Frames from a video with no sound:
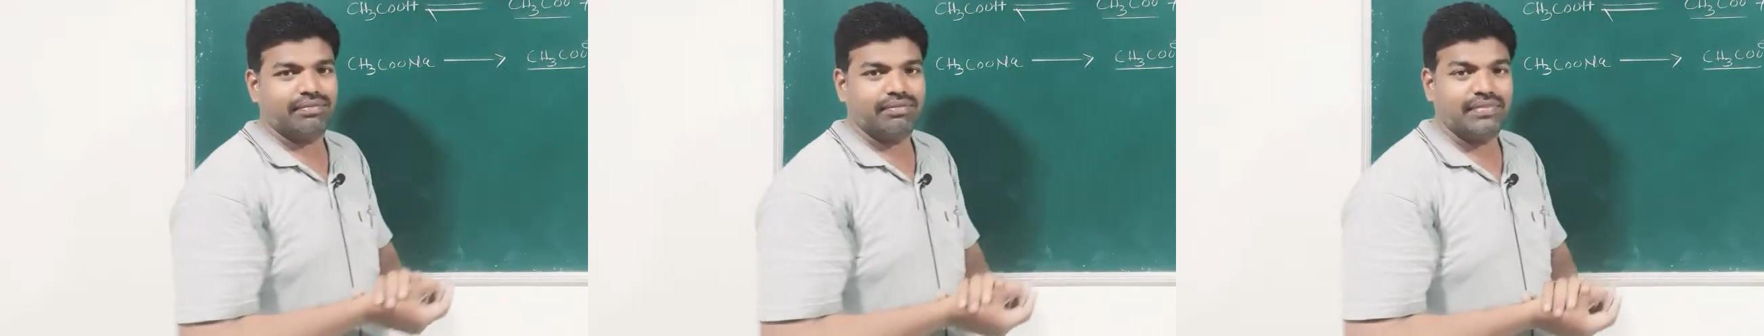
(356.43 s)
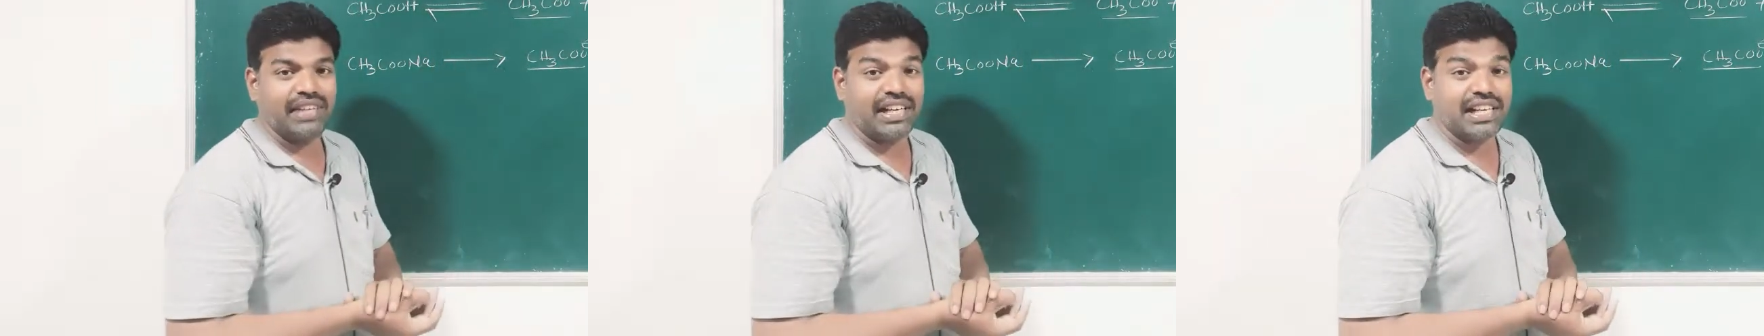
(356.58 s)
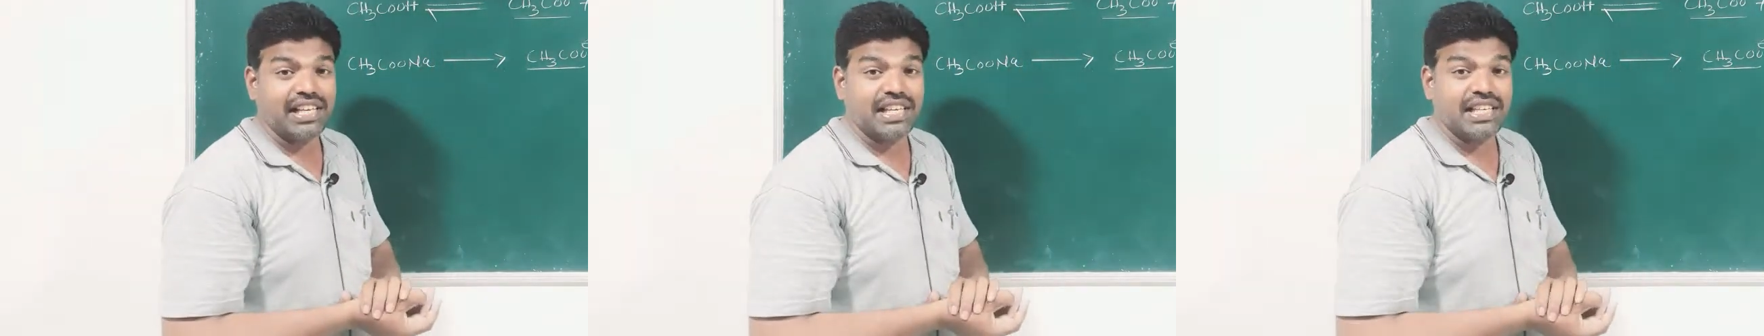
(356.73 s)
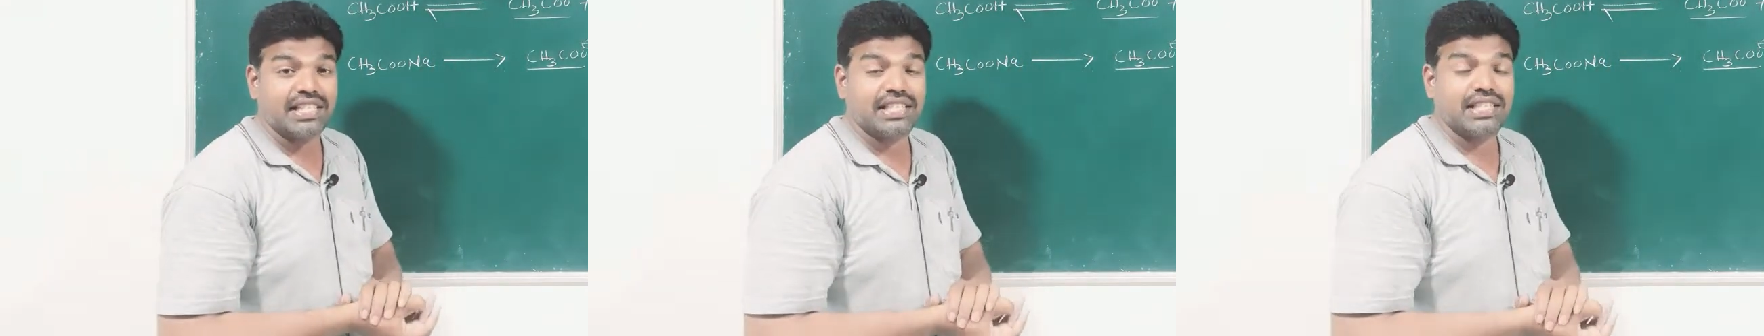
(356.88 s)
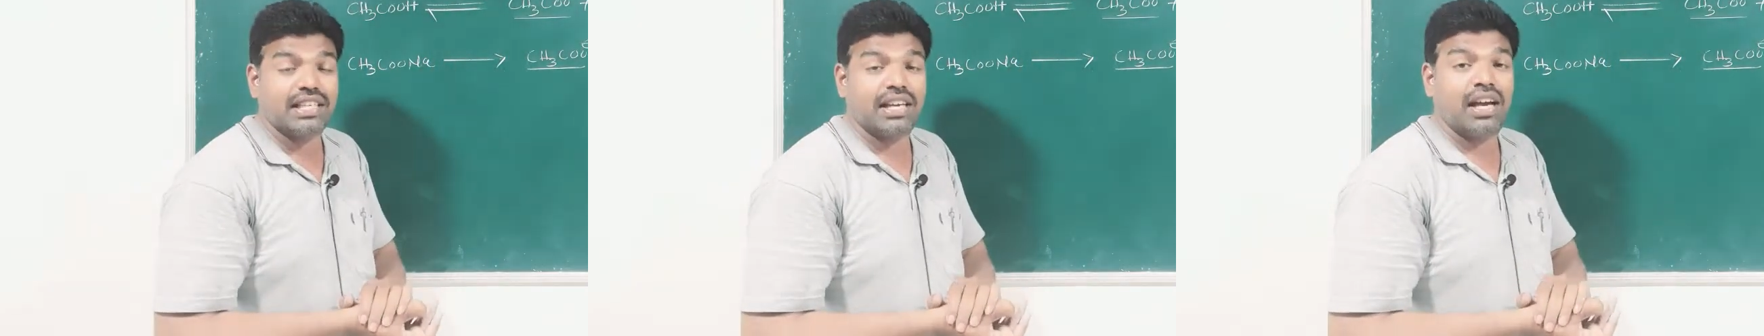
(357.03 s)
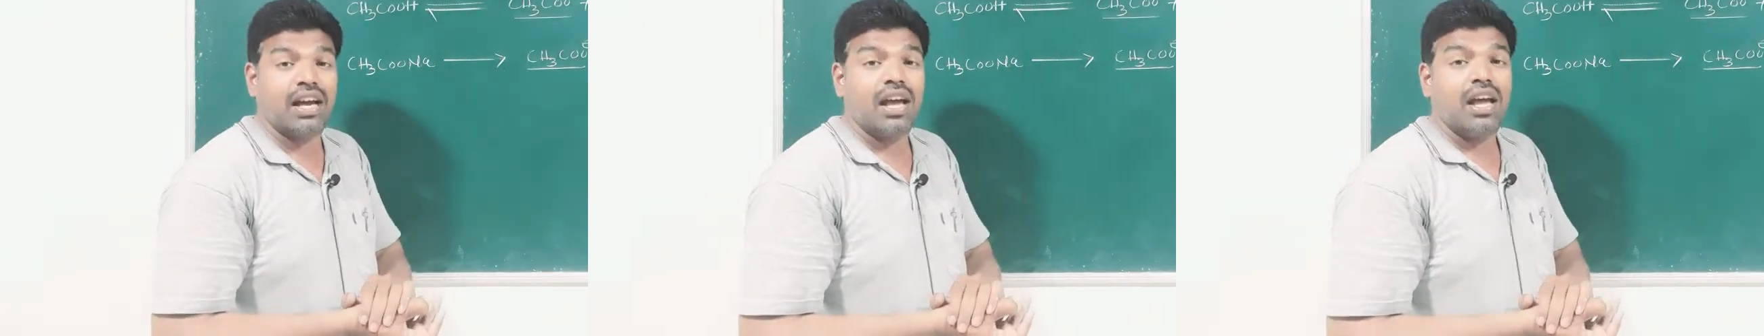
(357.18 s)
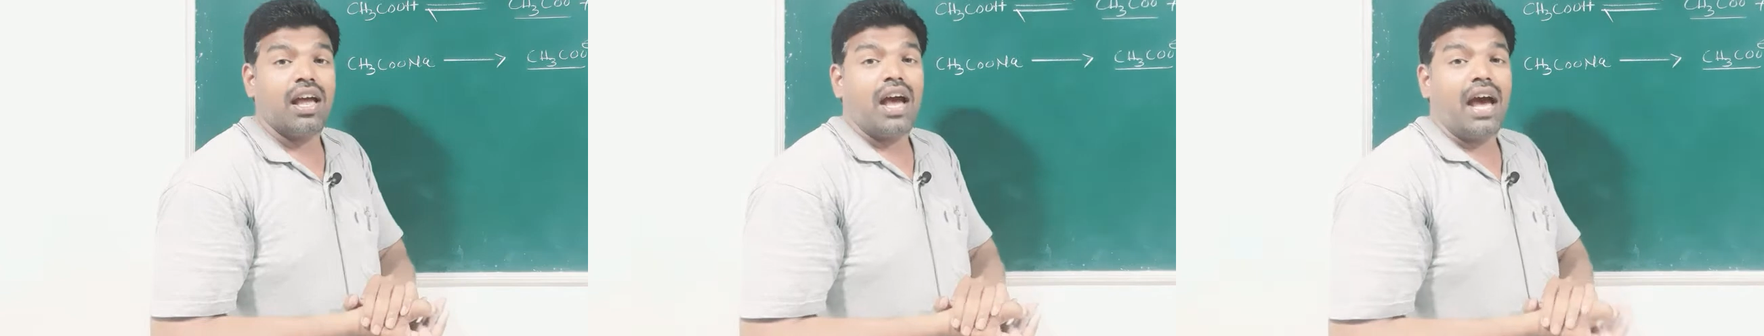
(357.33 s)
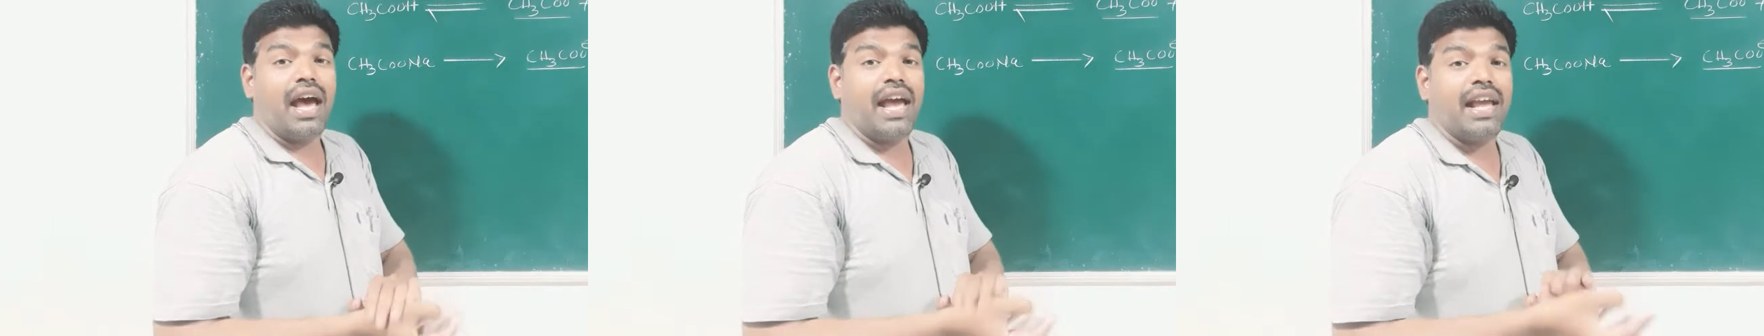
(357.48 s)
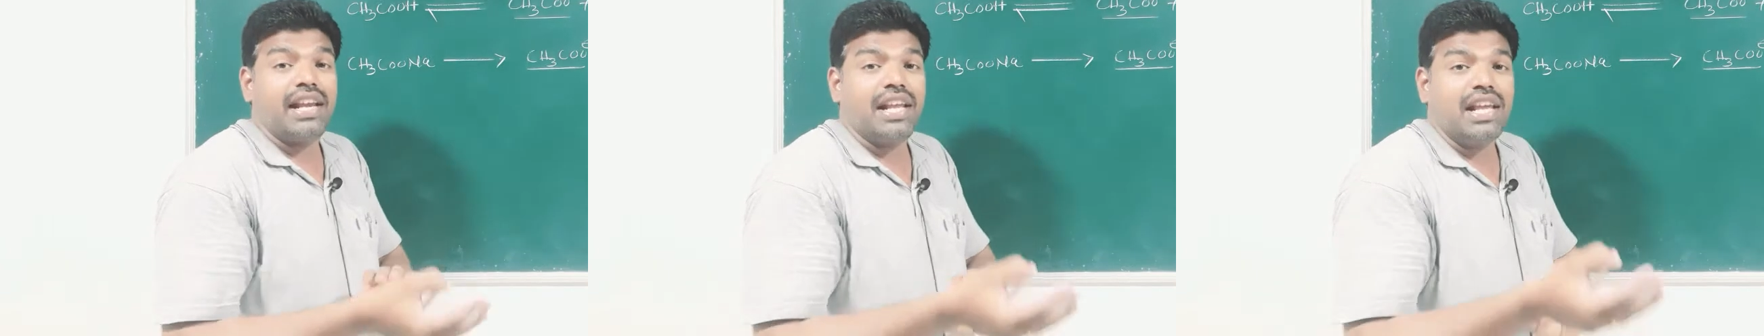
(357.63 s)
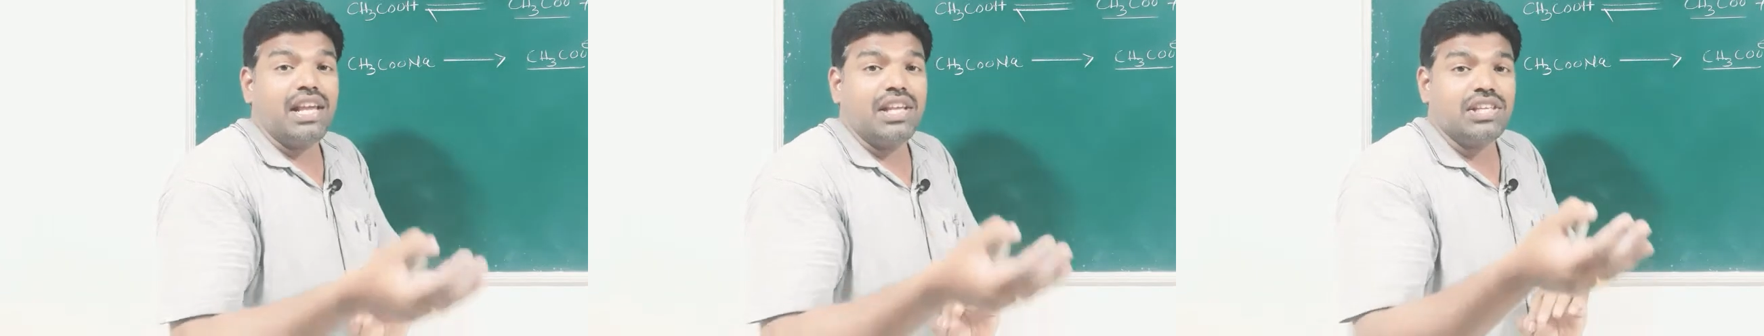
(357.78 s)
that is
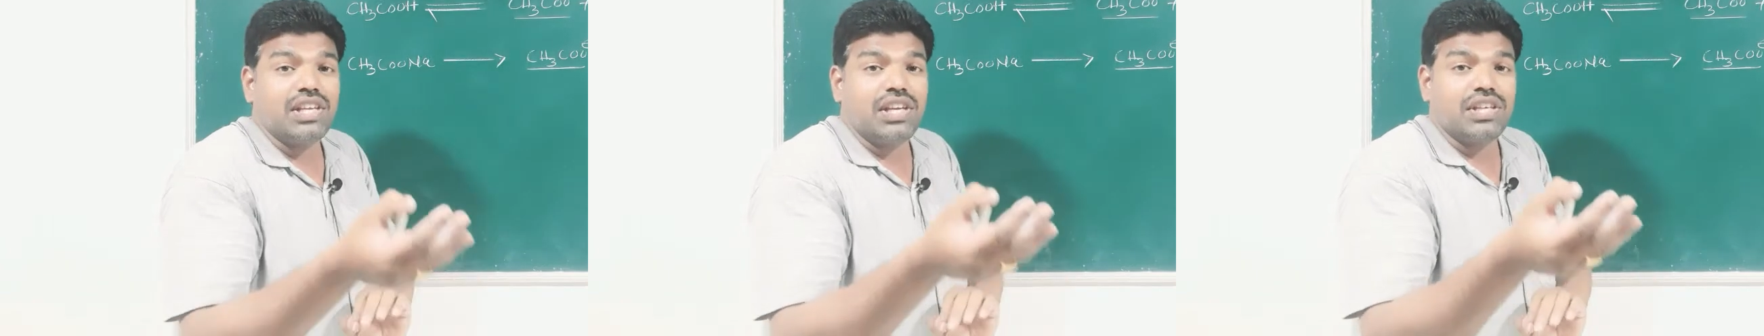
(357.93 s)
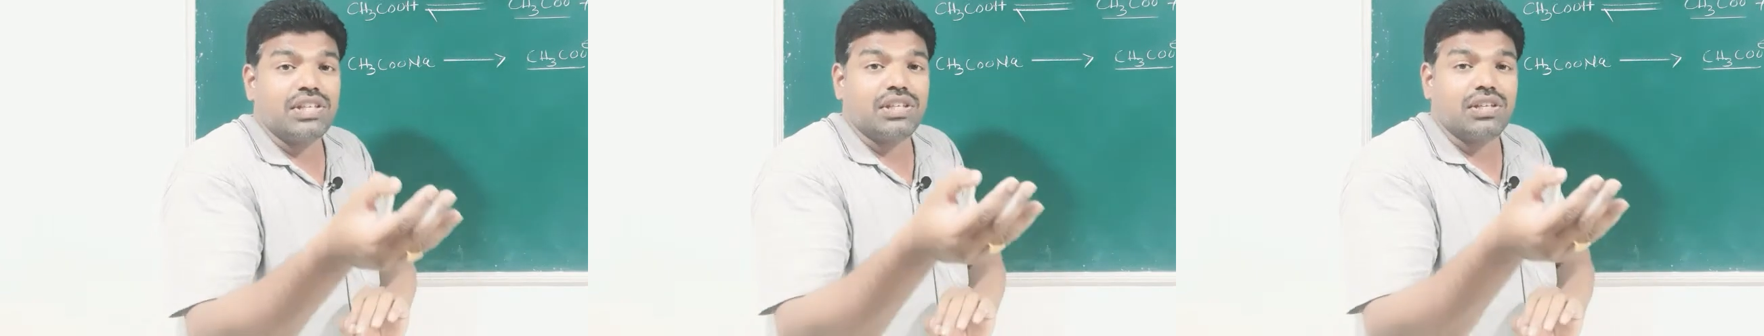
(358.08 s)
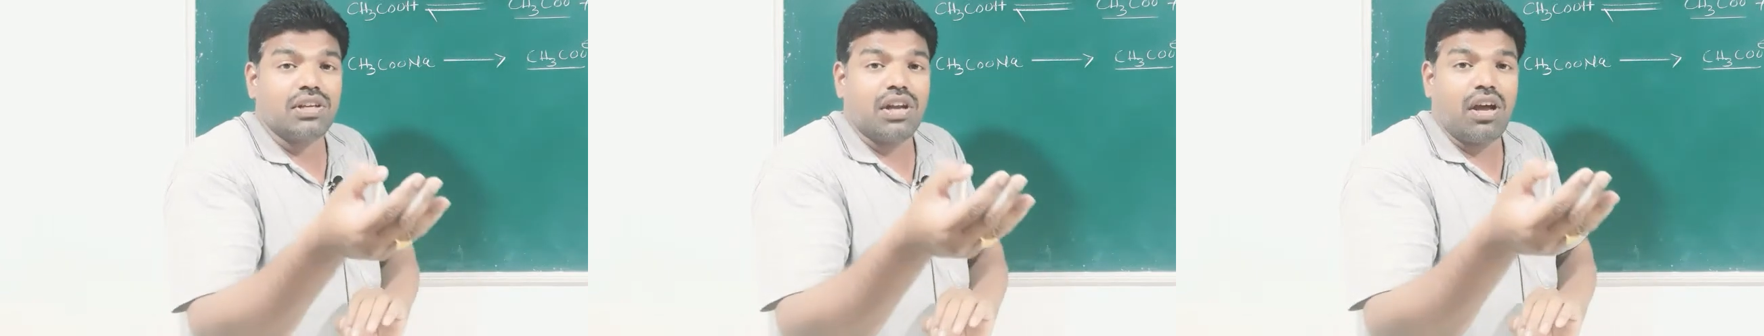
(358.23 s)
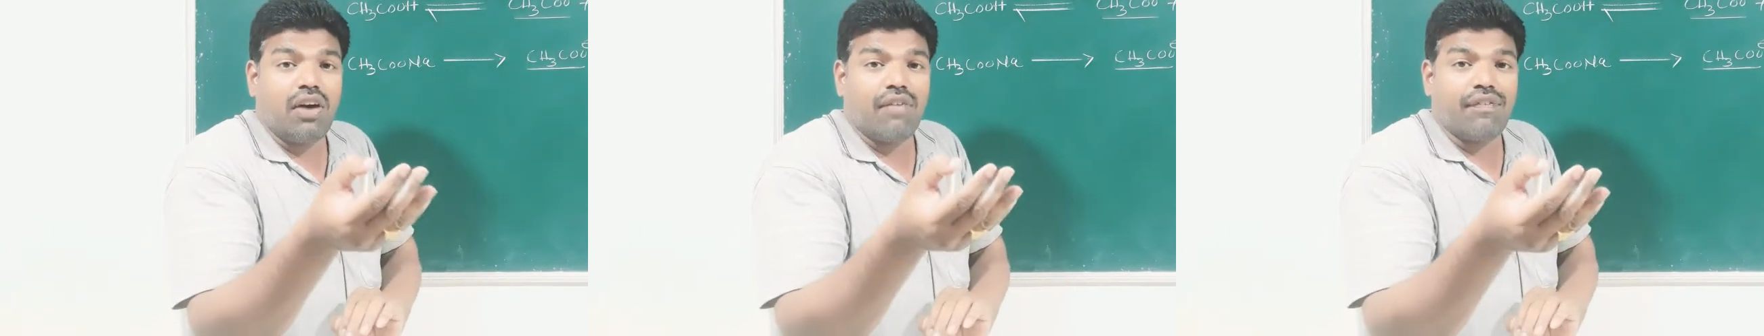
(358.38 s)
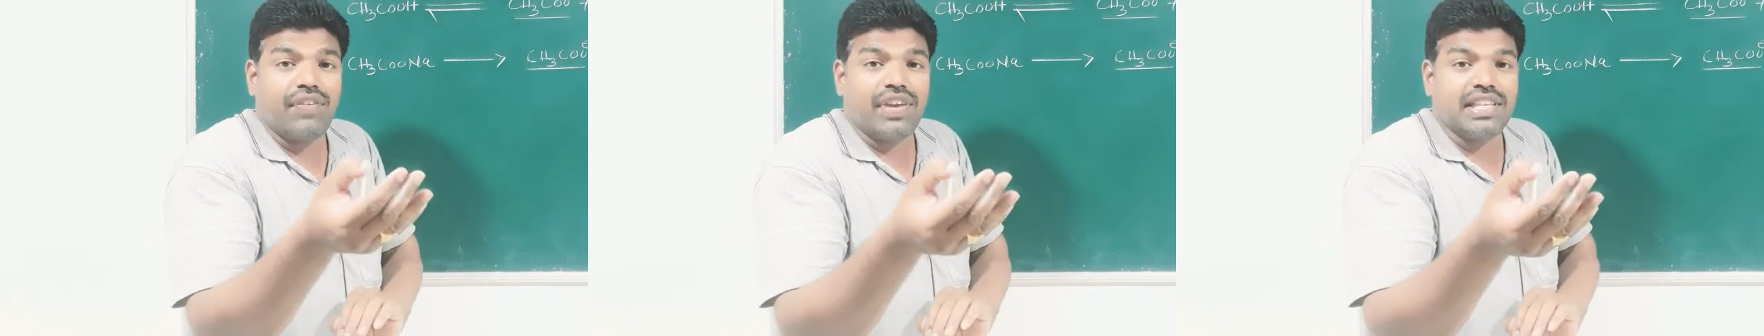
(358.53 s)
ionization of